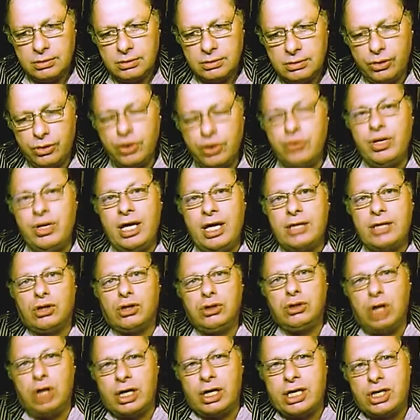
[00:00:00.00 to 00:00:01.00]
And you need to
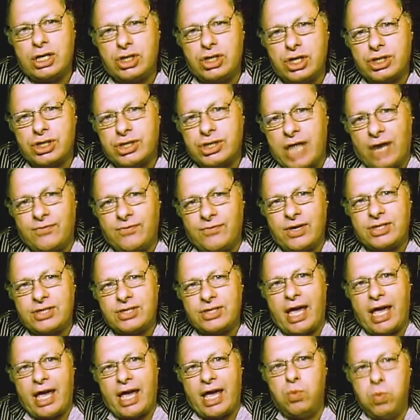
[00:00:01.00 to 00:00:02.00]
look at yourself and
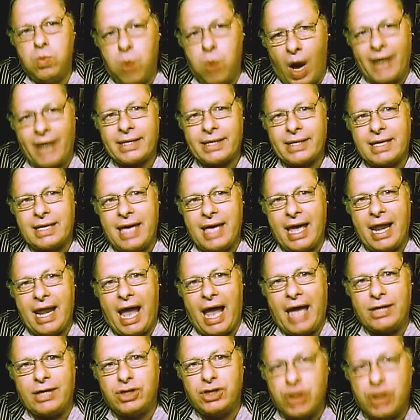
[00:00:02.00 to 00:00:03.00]
say, what can
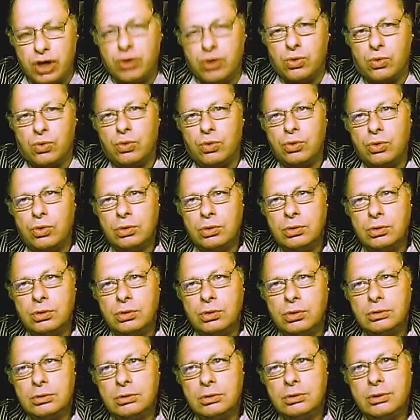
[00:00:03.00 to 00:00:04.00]
I do?
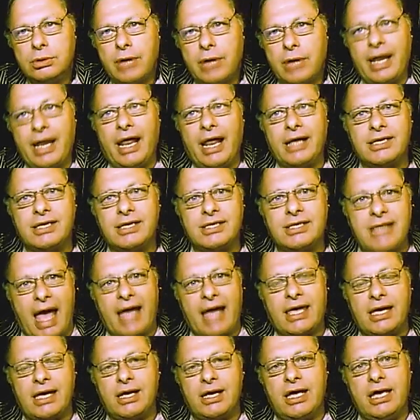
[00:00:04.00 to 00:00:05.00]
And then
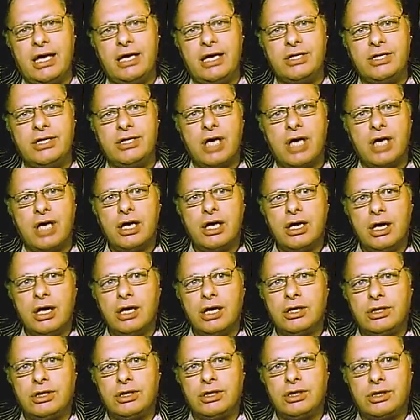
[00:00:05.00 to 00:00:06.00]
second is,
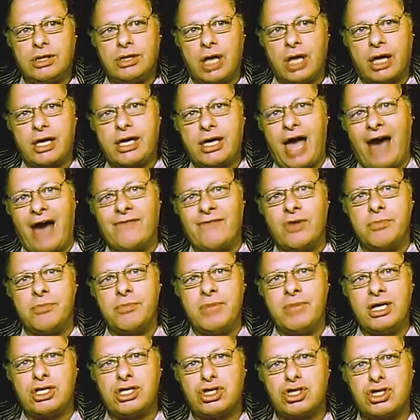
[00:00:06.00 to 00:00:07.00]
the
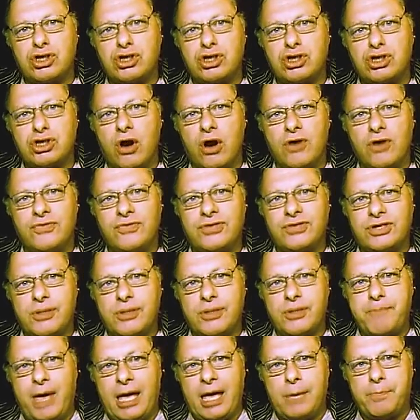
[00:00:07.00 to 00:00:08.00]
government serves the
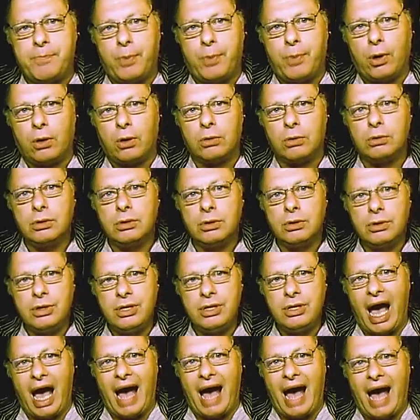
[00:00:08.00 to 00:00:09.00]
people,
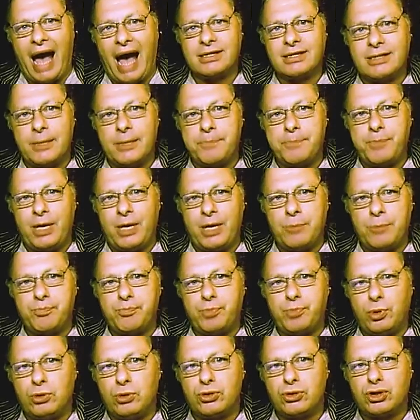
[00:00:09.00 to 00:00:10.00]
not the
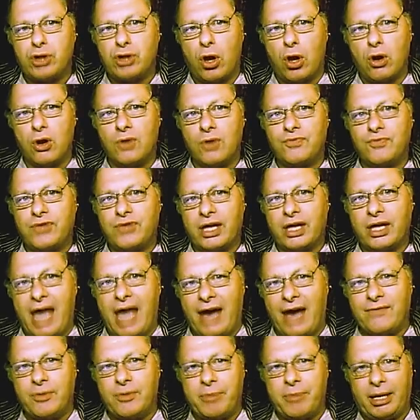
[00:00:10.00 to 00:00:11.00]
people serve the
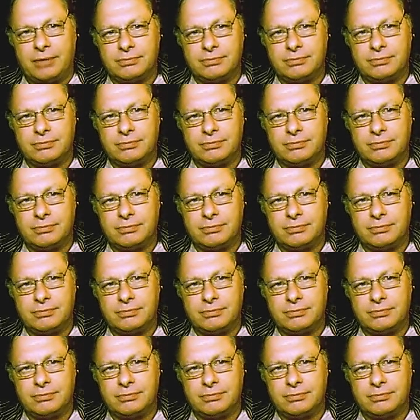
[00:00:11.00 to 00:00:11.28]
government.